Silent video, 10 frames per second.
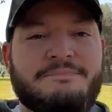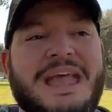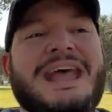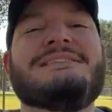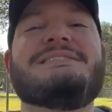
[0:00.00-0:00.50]

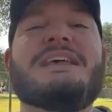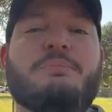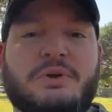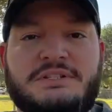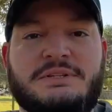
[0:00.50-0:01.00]
and
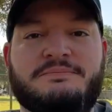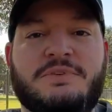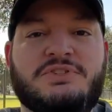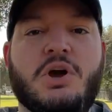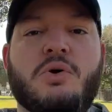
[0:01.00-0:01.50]
Cypress.
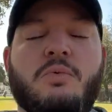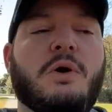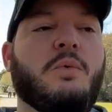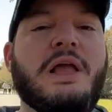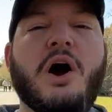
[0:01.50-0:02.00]
So where
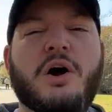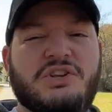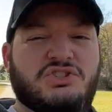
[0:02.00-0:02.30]
we are is